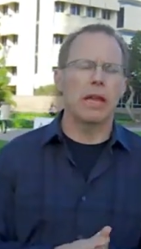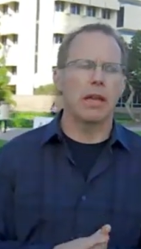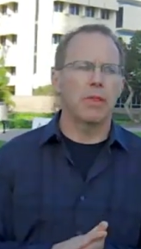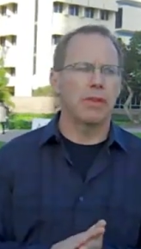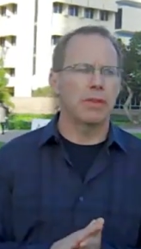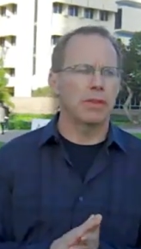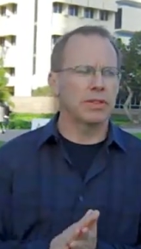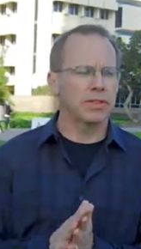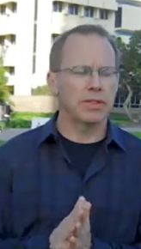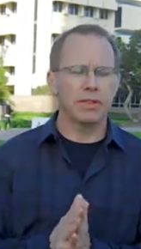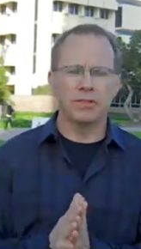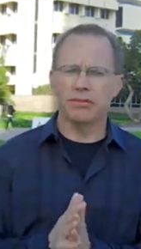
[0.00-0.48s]

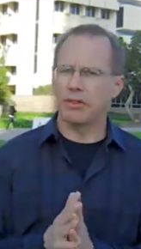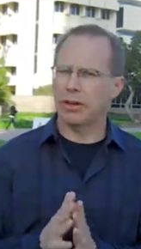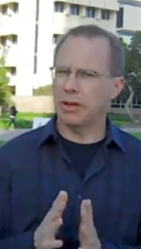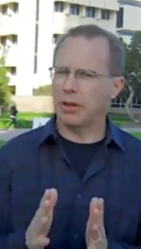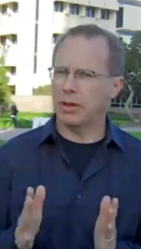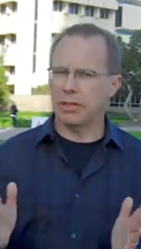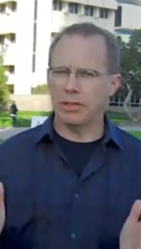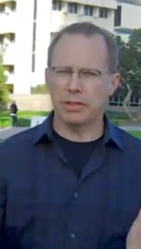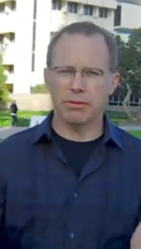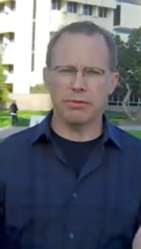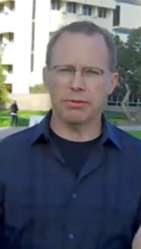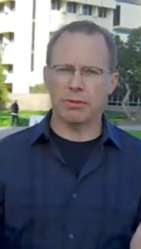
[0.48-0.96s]
This is
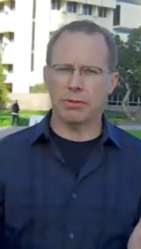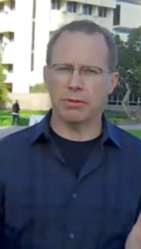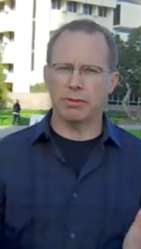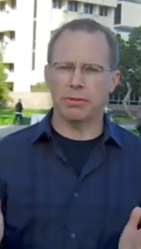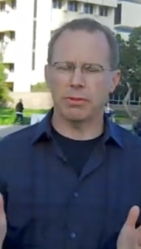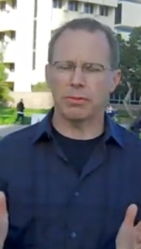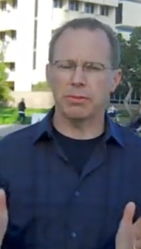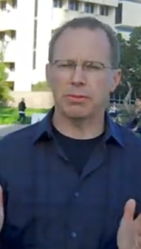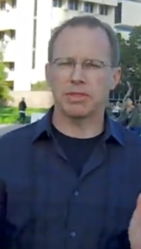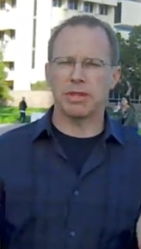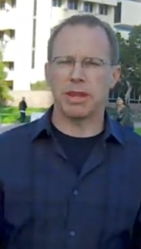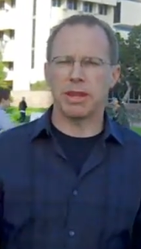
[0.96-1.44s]
very different
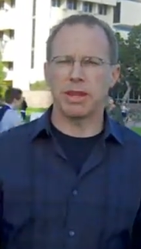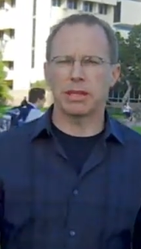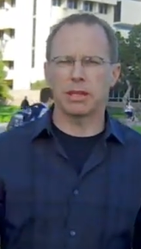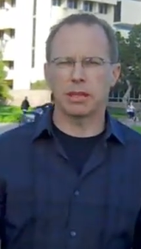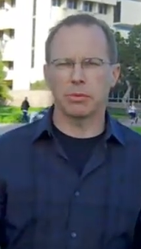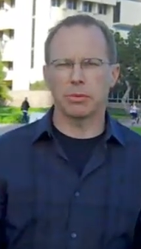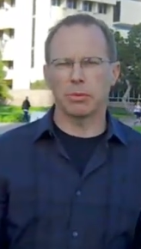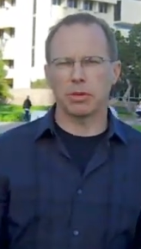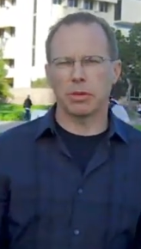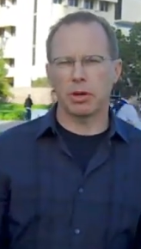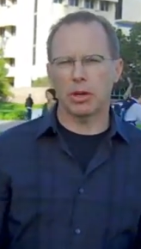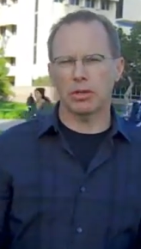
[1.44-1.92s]
from, say, a
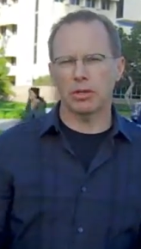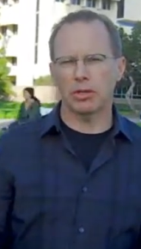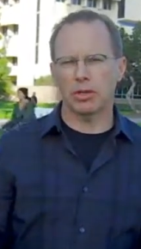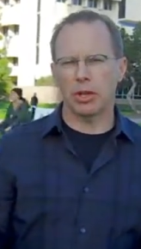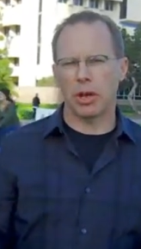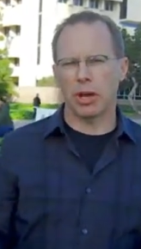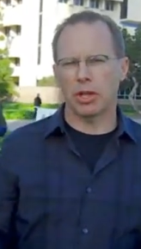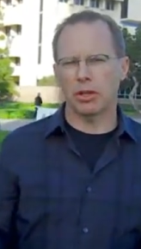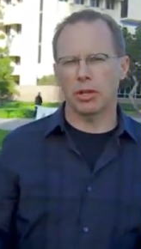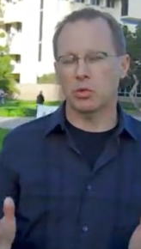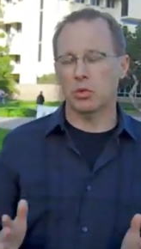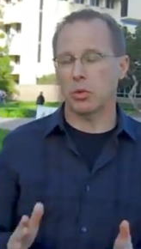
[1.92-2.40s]
liberal arts
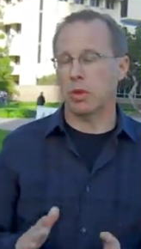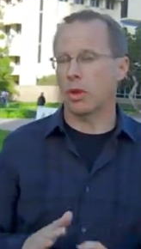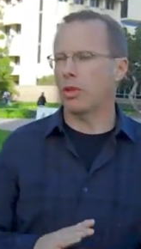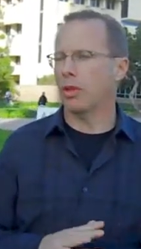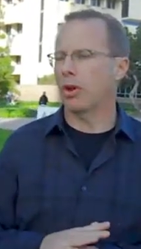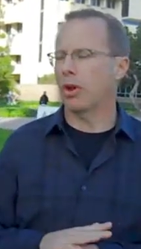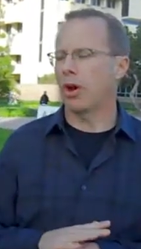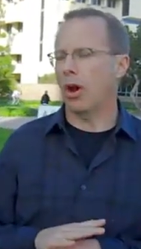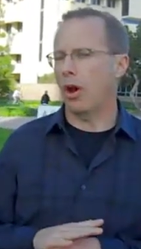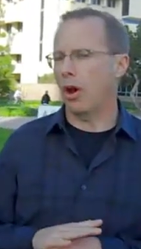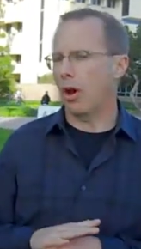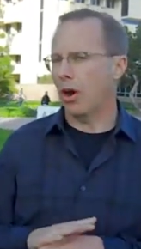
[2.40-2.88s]
college where there